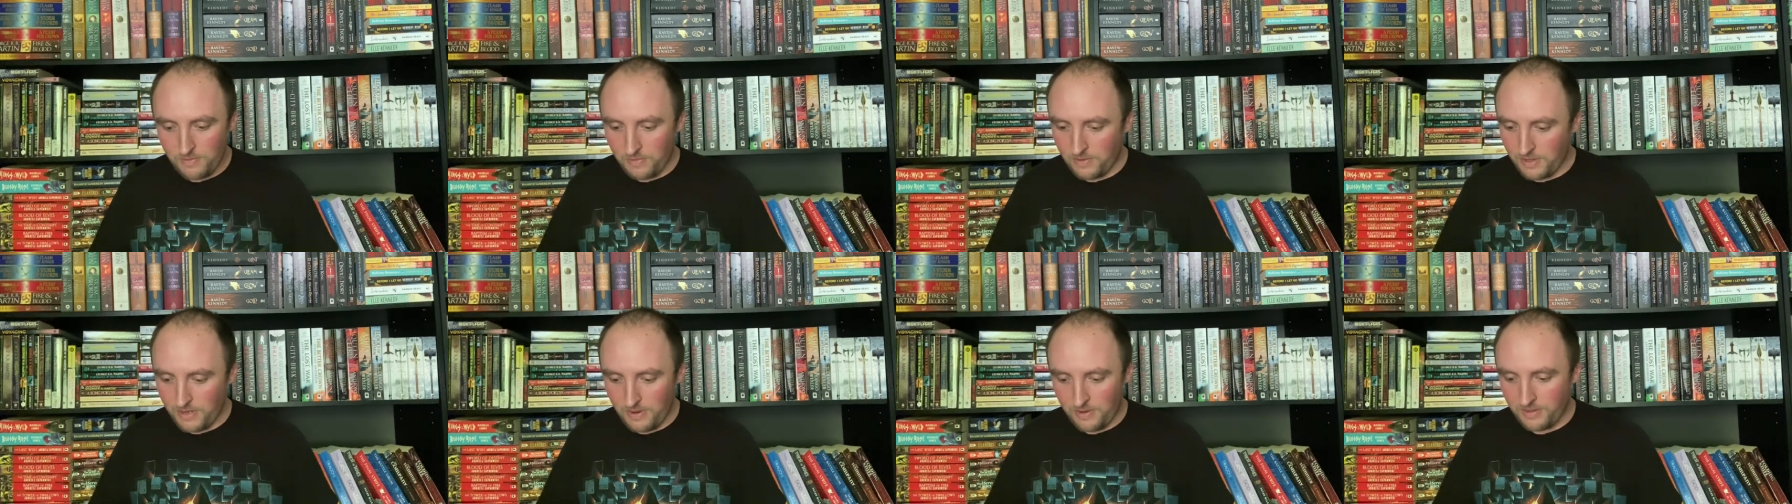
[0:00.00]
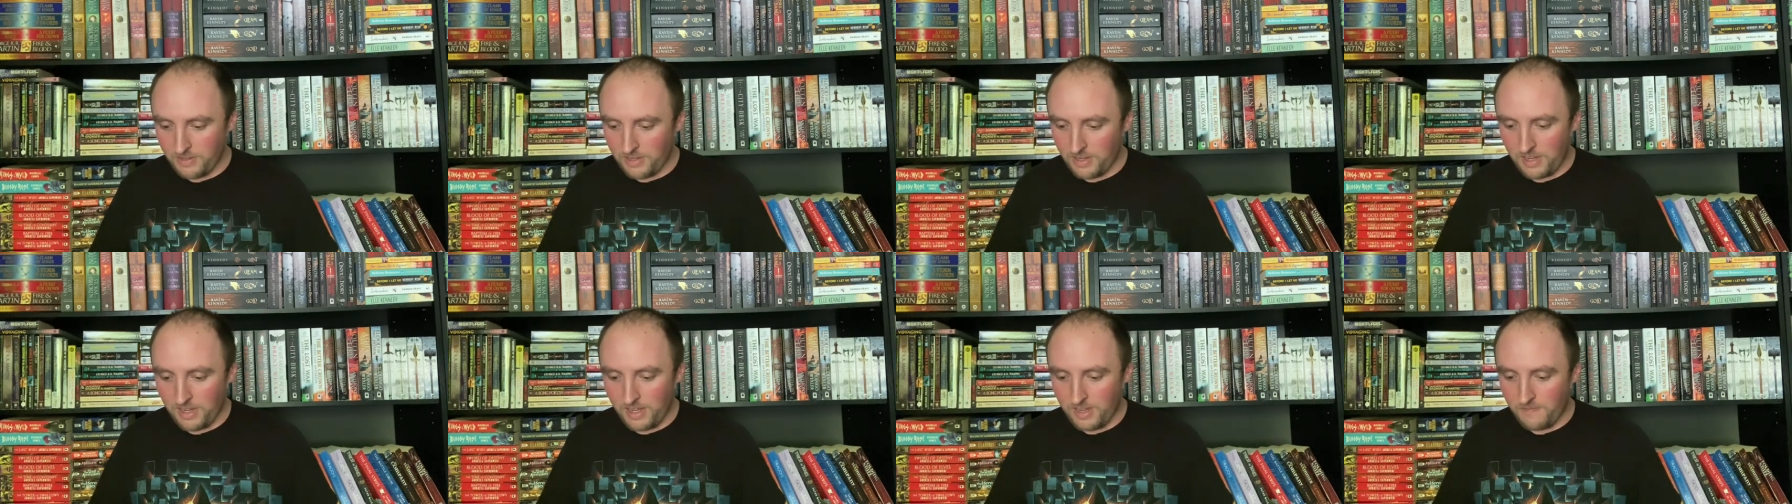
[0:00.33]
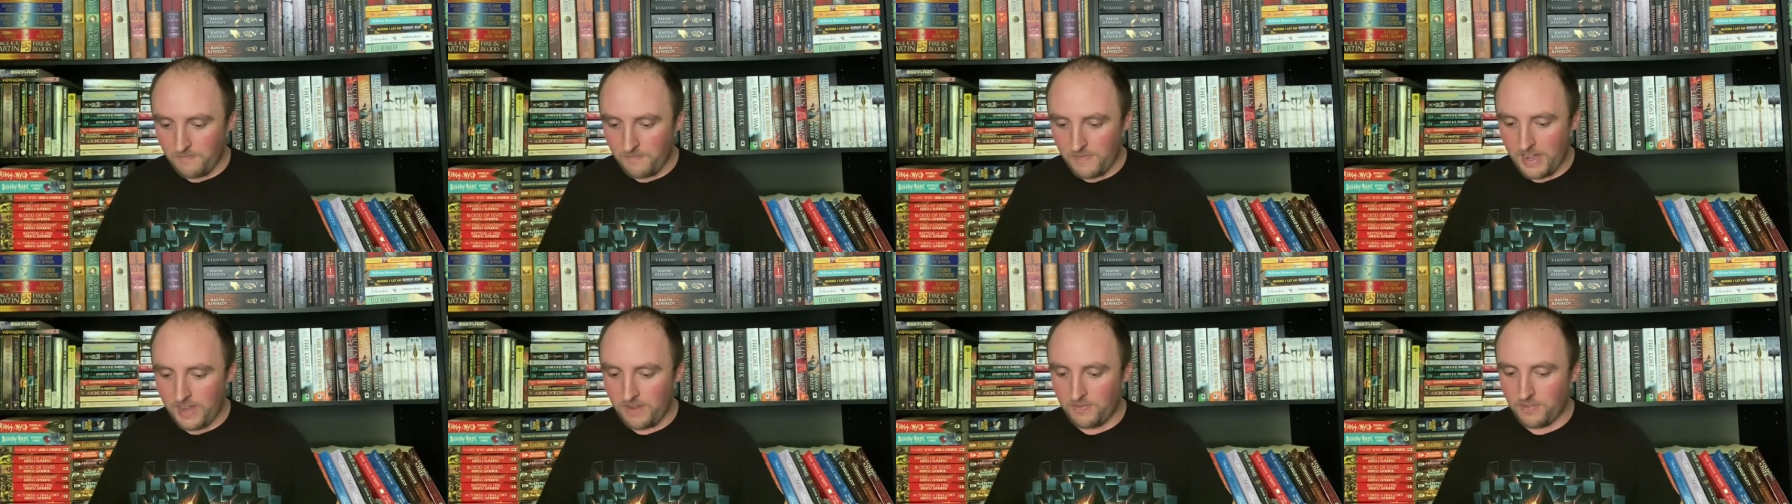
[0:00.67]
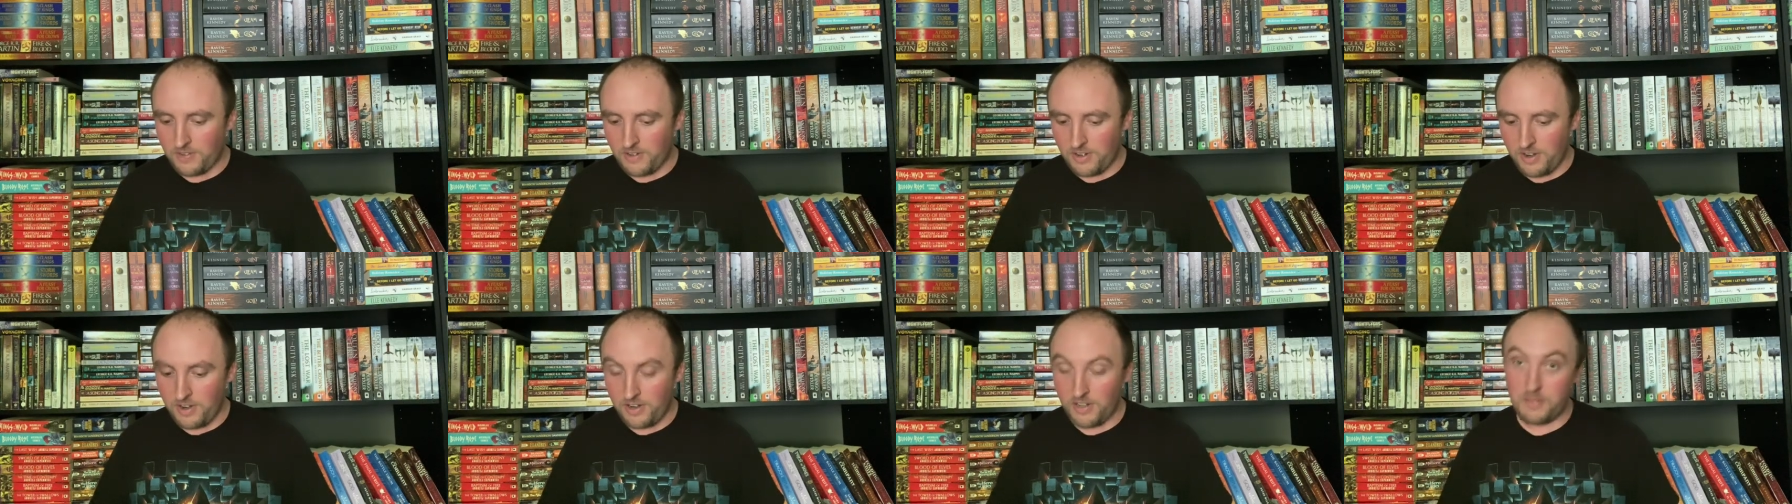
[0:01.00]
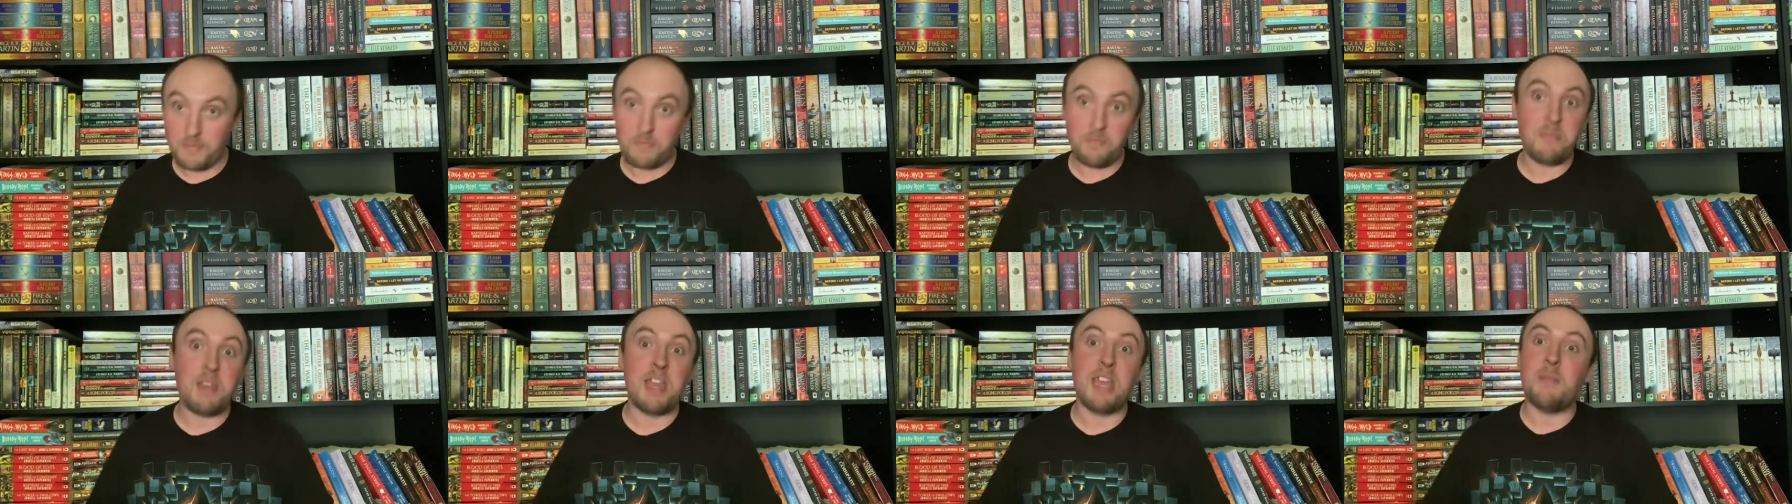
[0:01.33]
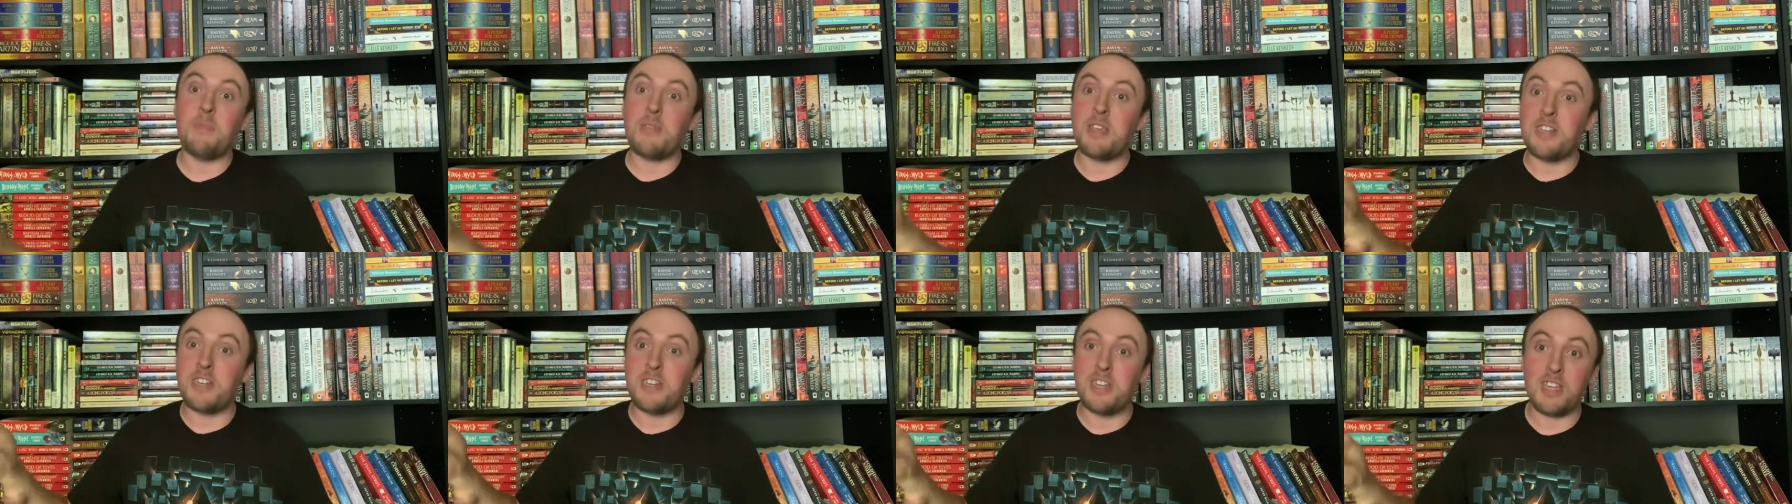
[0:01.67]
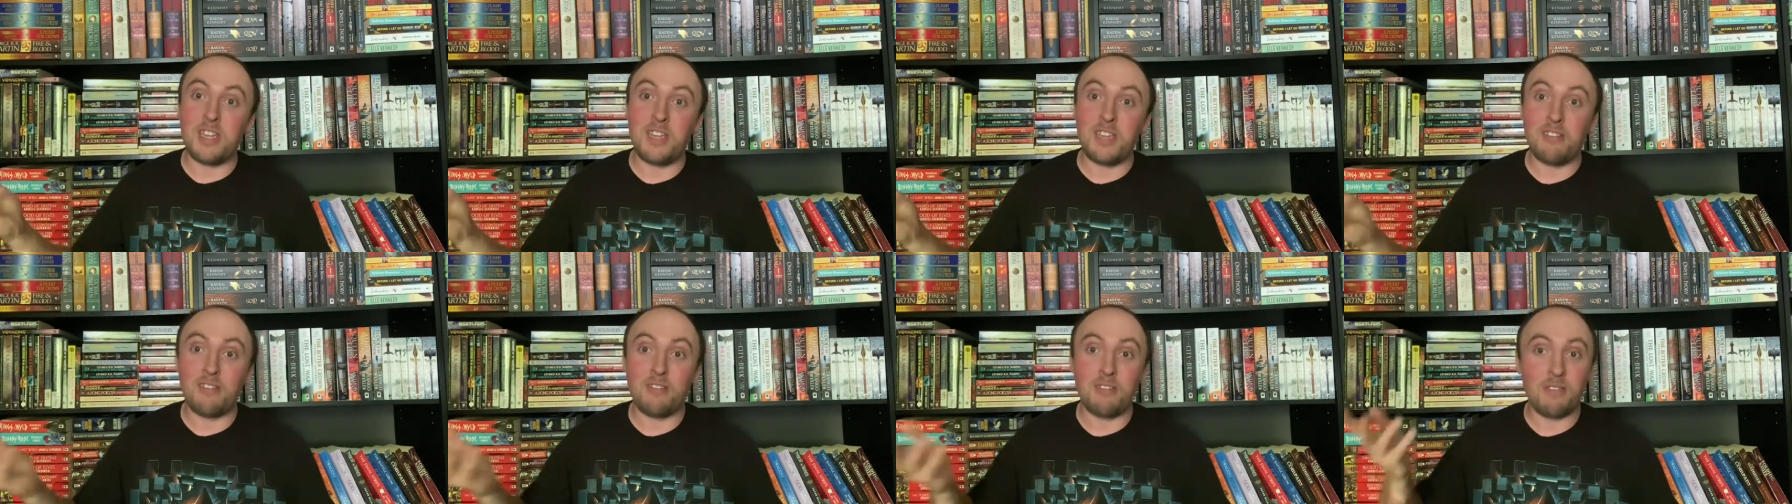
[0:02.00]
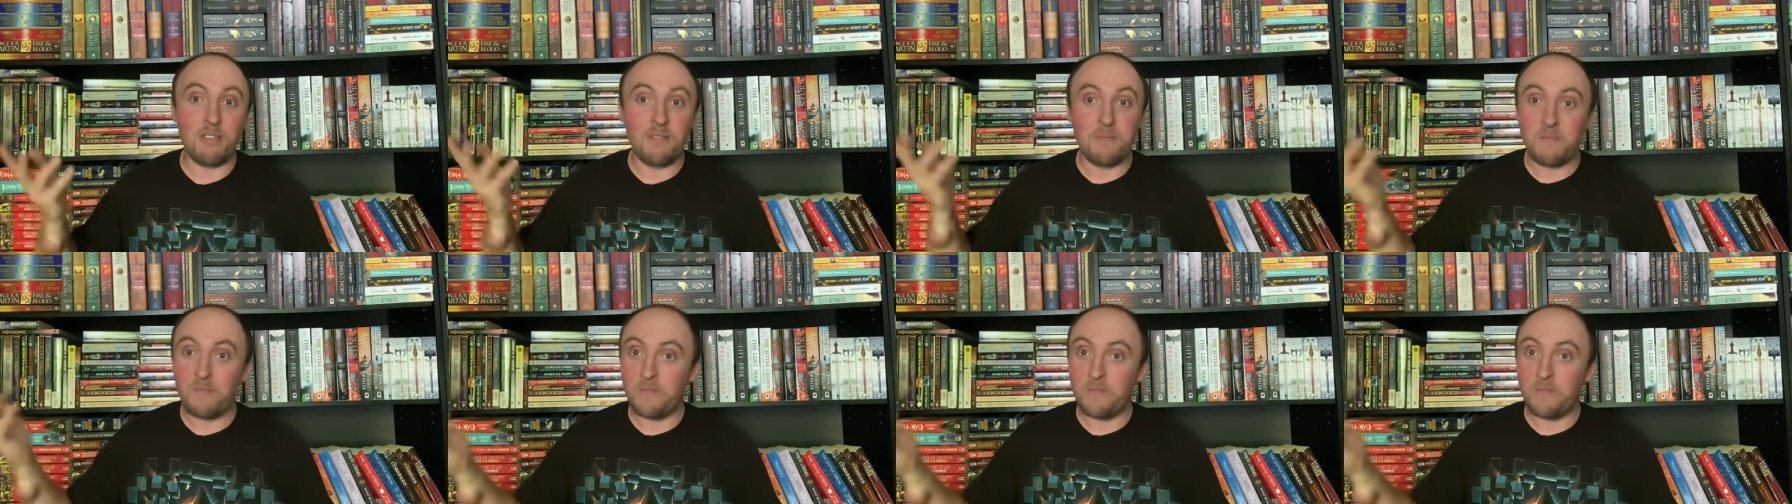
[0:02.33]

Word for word: was always going to get five stars. Baby Teeth,